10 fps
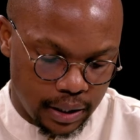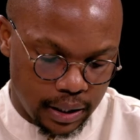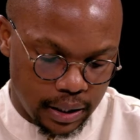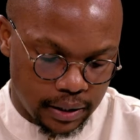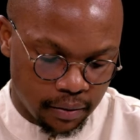
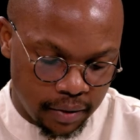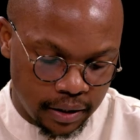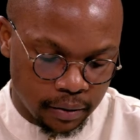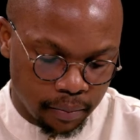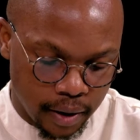His
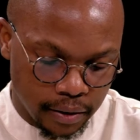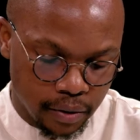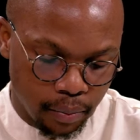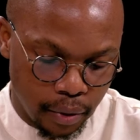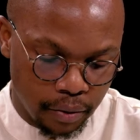immediate past
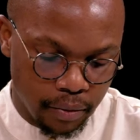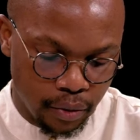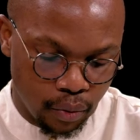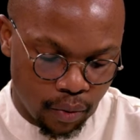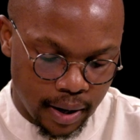
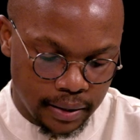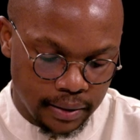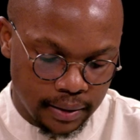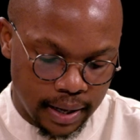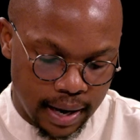appointment
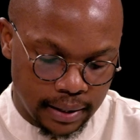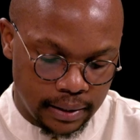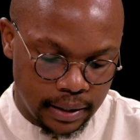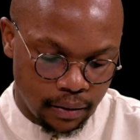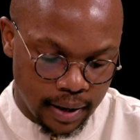was at
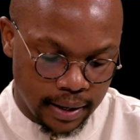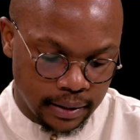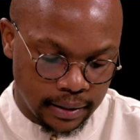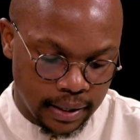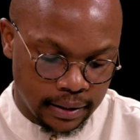the United
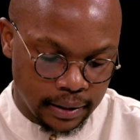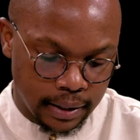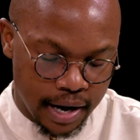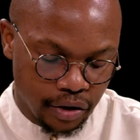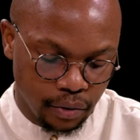States
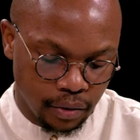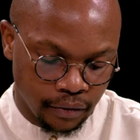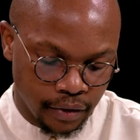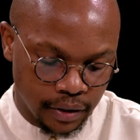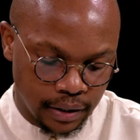International
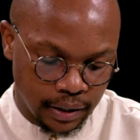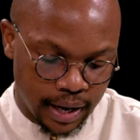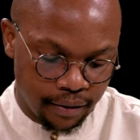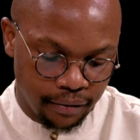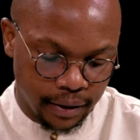University
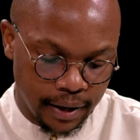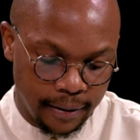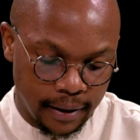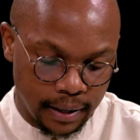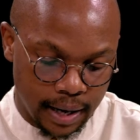Africa
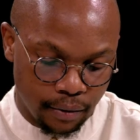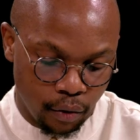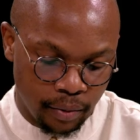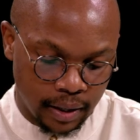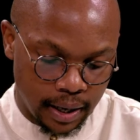in
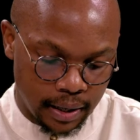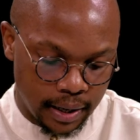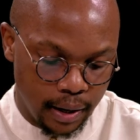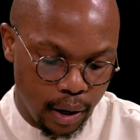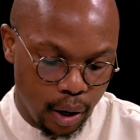Nairobi, Kenya,
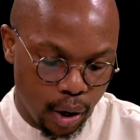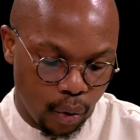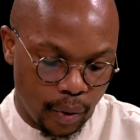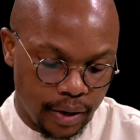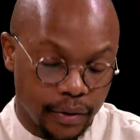
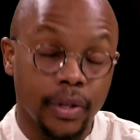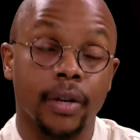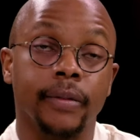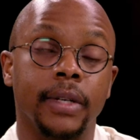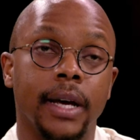where he
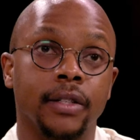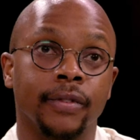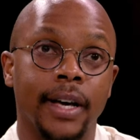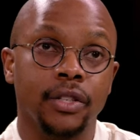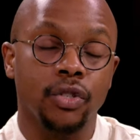served as
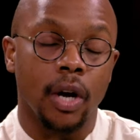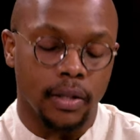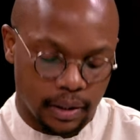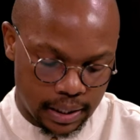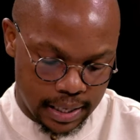Vice
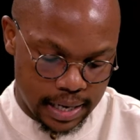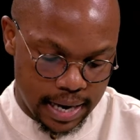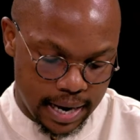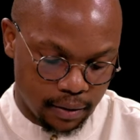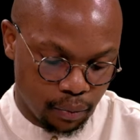Chancellor
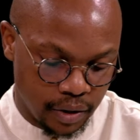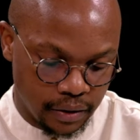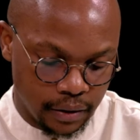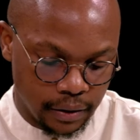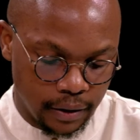and
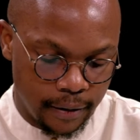President